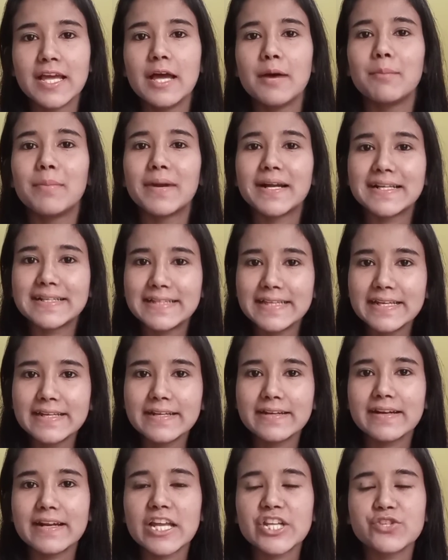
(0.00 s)
But
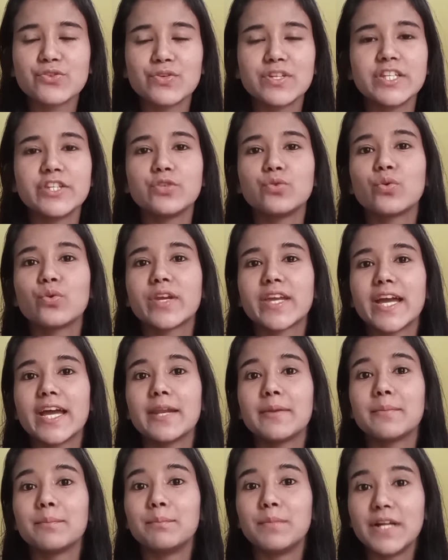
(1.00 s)
then gradually, you
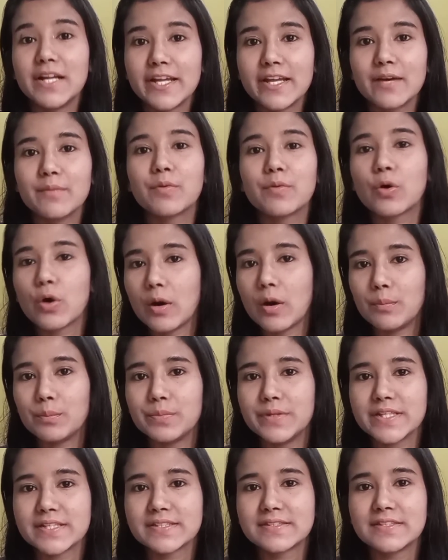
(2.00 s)
can build up
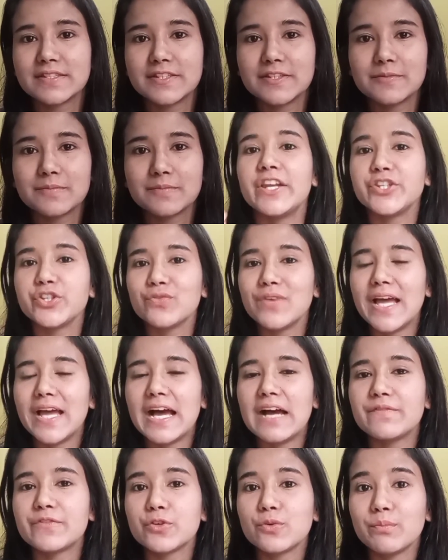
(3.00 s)
complexity. you will
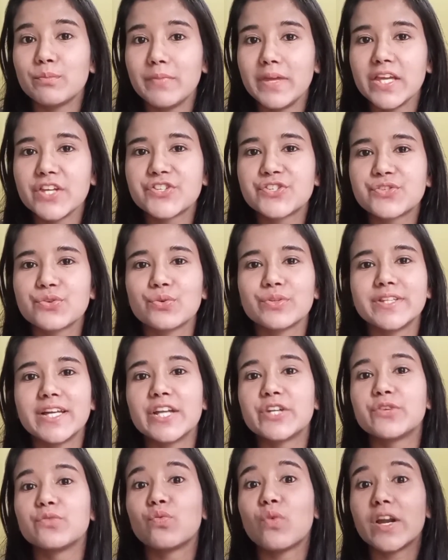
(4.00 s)
have to make sure
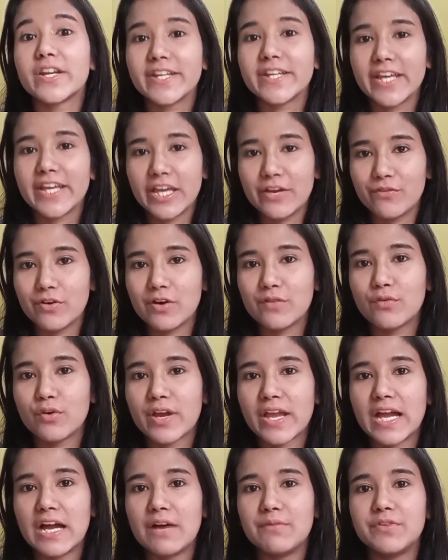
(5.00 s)
that whatever
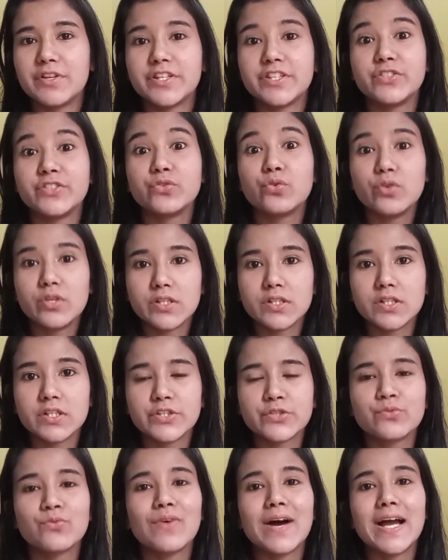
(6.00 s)
vocabulary you
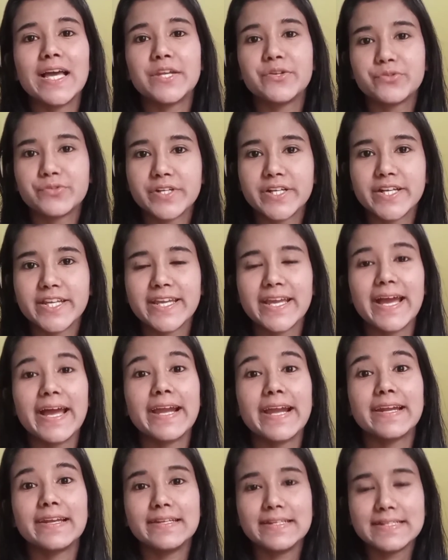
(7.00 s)
learned while reading
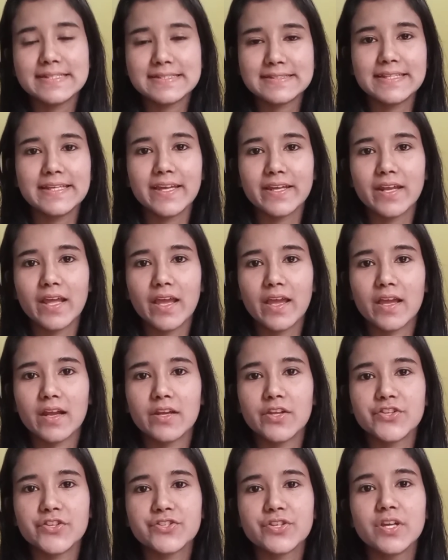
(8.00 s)
and listening in
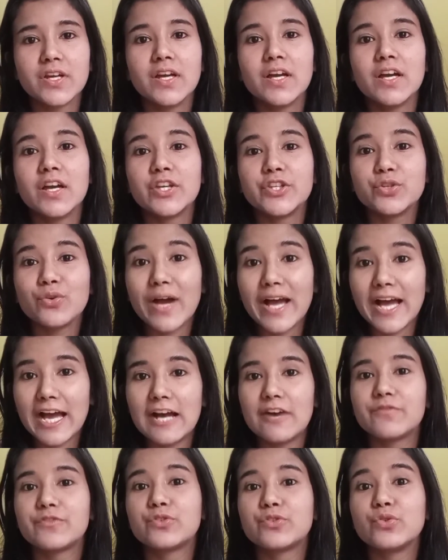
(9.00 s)
English, you
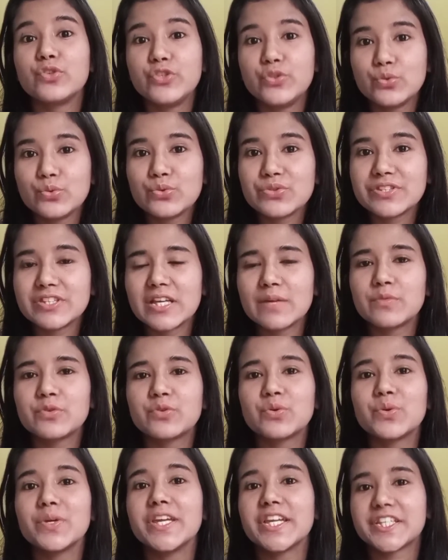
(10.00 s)
have to use them
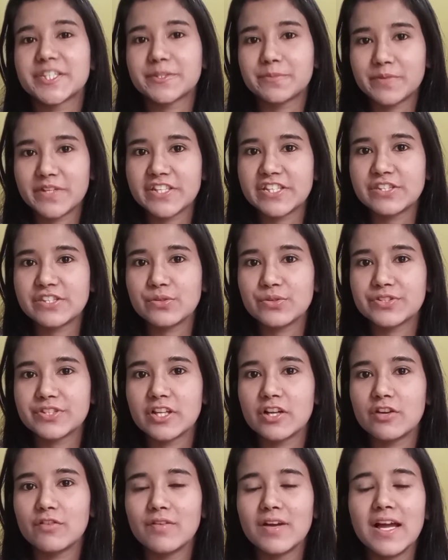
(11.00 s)
to express
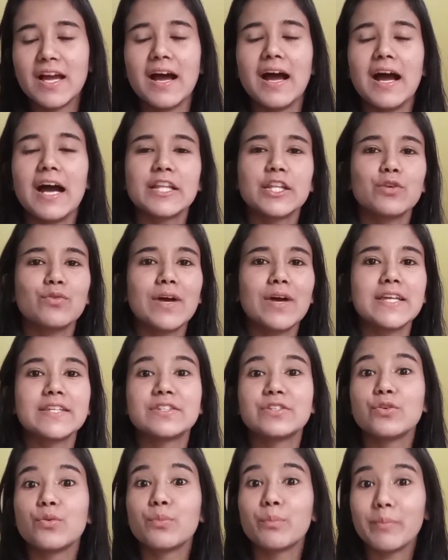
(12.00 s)
yourself, otherwise
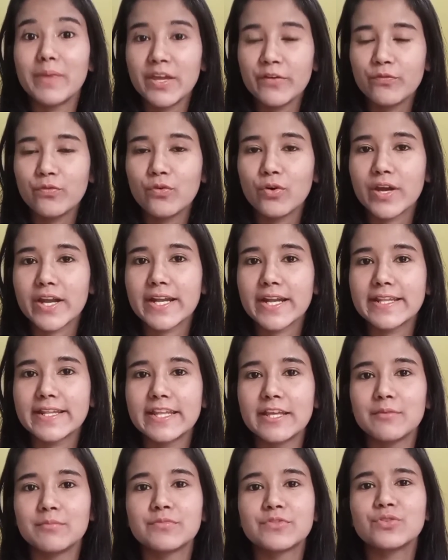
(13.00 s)
you may forget
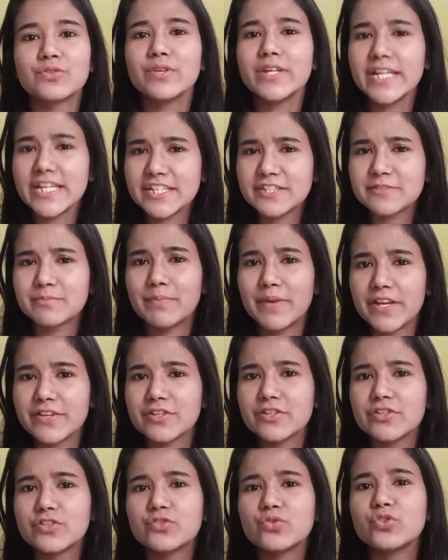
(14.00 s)
them. So it's
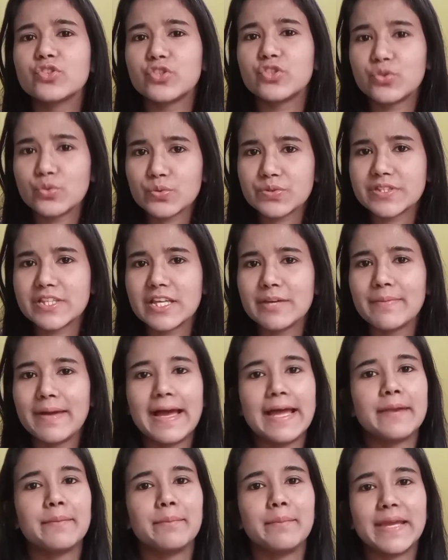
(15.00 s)
better to use them
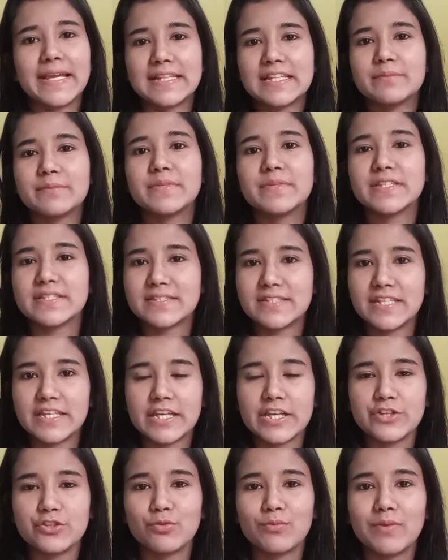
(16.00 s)
and make them stick
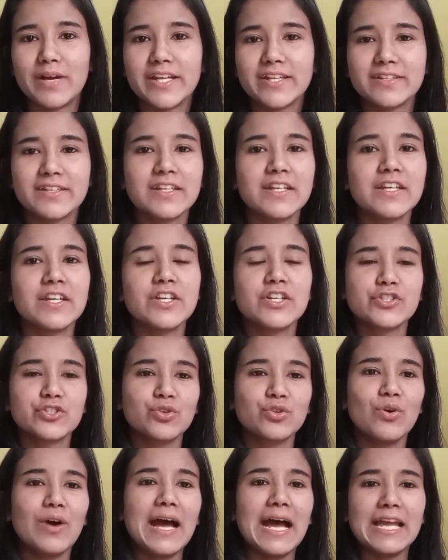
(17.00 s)
in your mind.
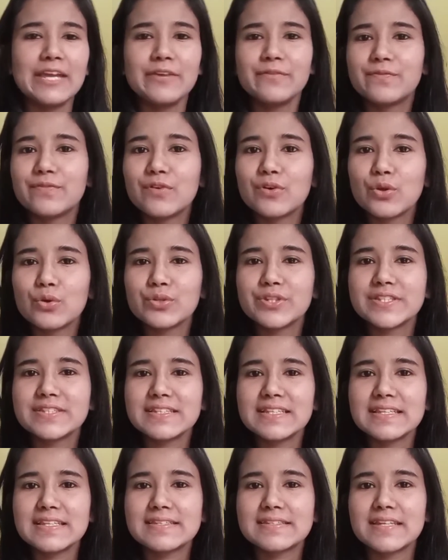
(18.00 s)
So I follow this
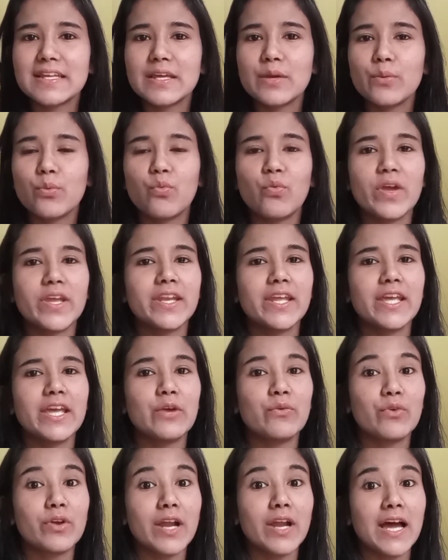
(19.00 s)
step
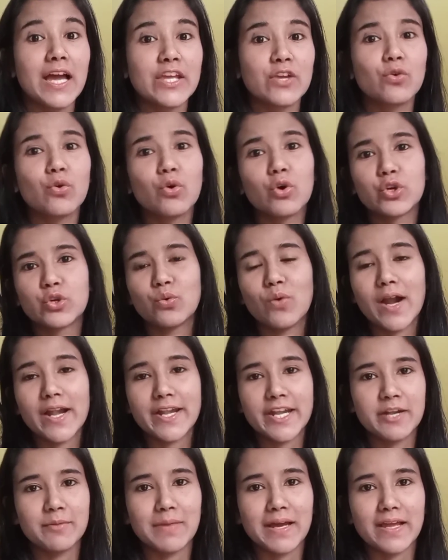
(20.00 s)
whenever I go to
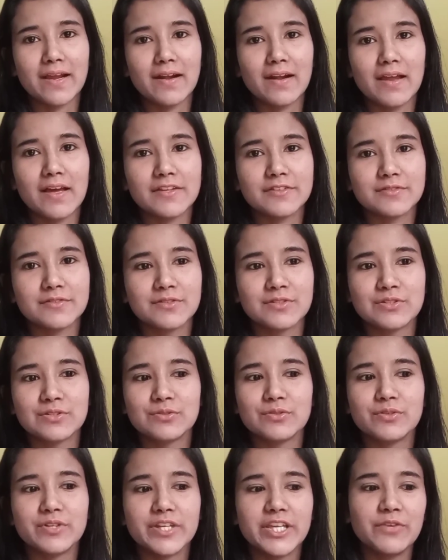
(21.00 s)
attend my class.
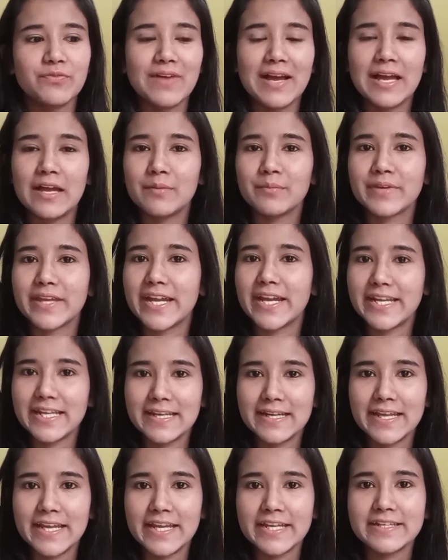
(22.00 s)
So if I am getting
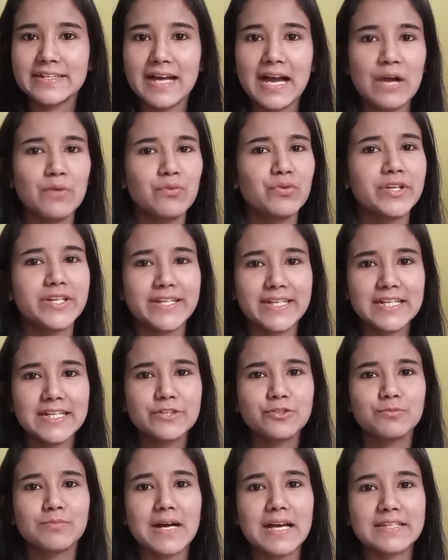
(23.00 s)
late, I would tell
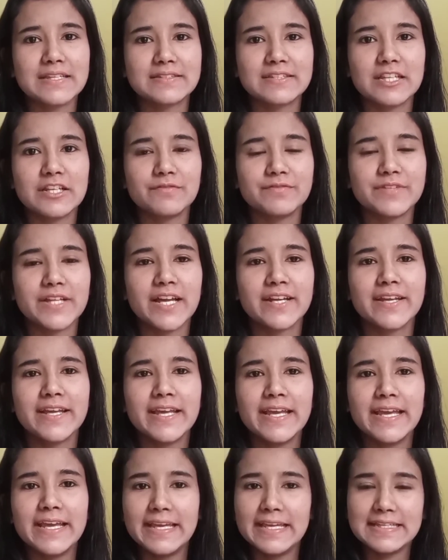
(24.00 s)
to myself that,
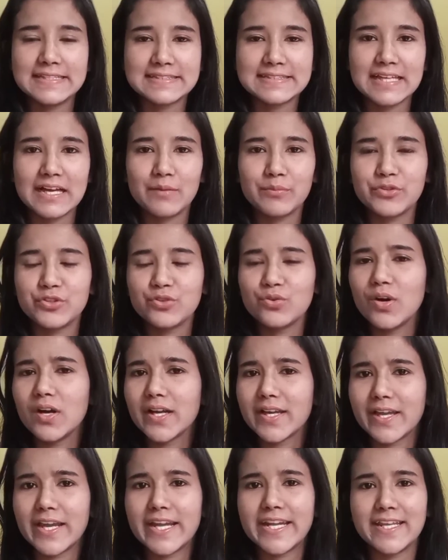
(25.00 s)
hey Sam, you are
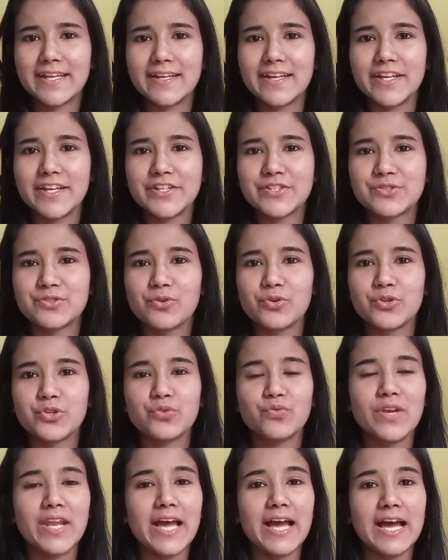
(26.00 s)
getting late, so
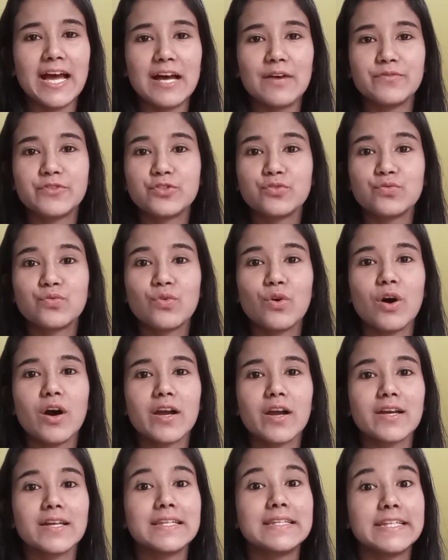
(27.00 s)
you will have to
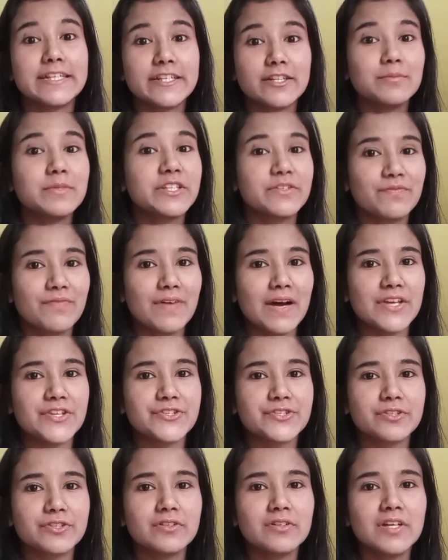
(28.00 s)
walk a little bit
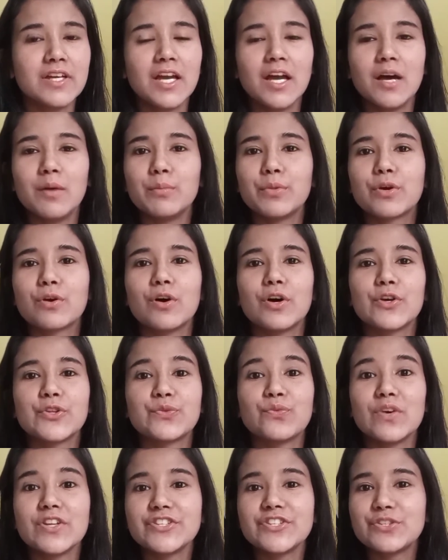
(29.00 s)
faster, because
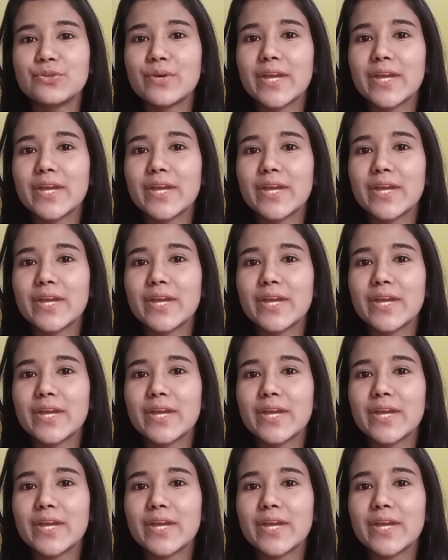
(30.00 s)
once you